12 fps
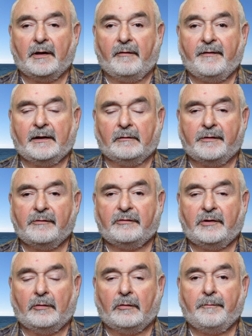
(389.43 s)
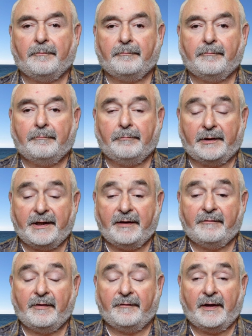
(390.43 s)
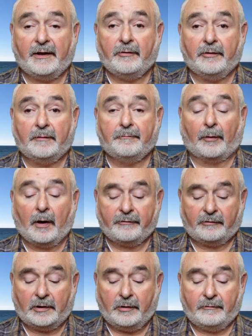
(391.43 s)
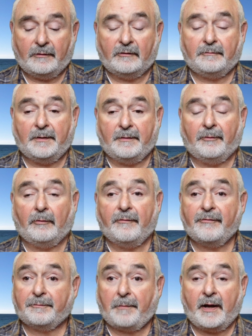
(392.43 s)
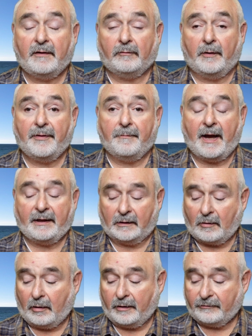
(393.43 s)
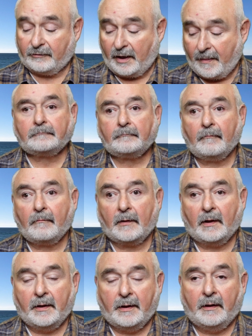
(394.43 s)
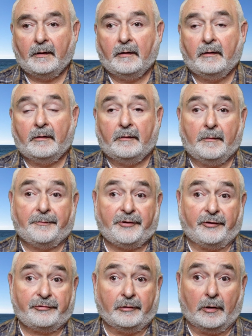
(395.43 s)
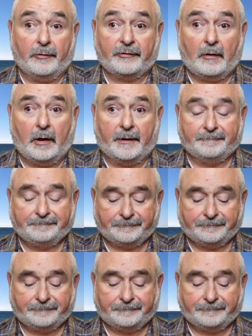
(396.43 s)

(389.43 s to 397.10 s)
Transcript: of England still believed that they could prosecute these people in spite of what the Magna Carta said. The petitioner goes on.